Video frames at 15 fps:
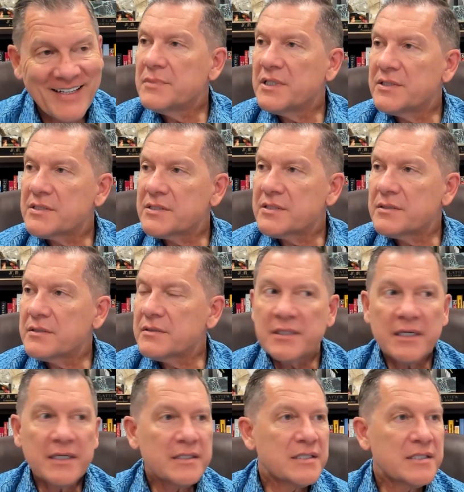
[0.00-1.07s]
But let's
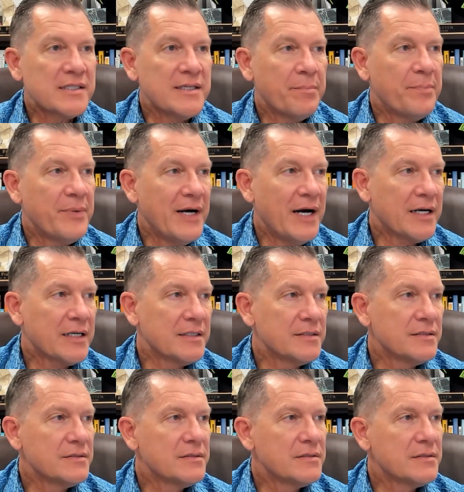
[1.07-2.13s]
take a step back
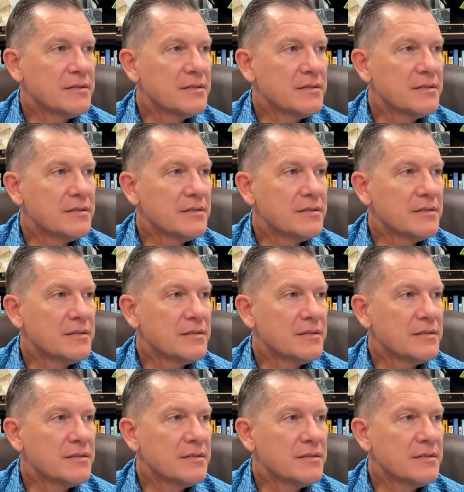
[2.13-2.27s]
and